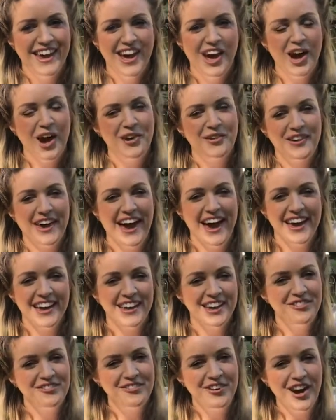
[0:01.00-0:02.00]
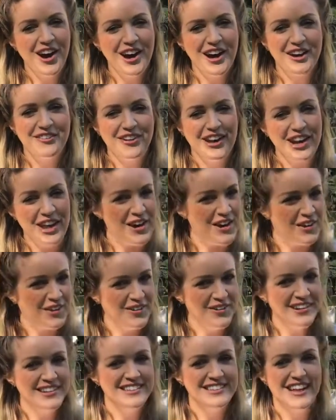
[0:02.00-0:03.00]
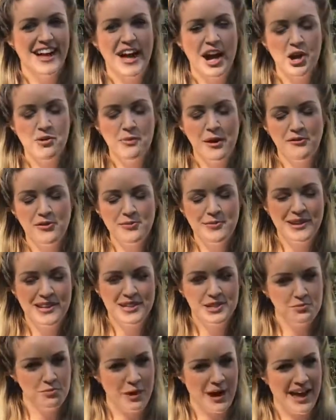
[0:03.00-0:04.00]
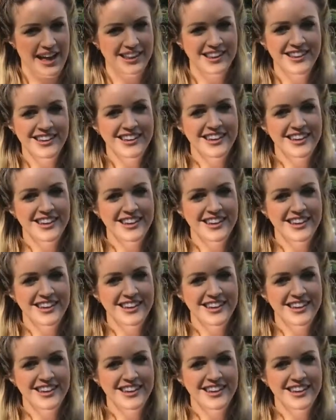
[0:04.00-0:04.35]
Okay, Year 5, hello. Hope everybody's well.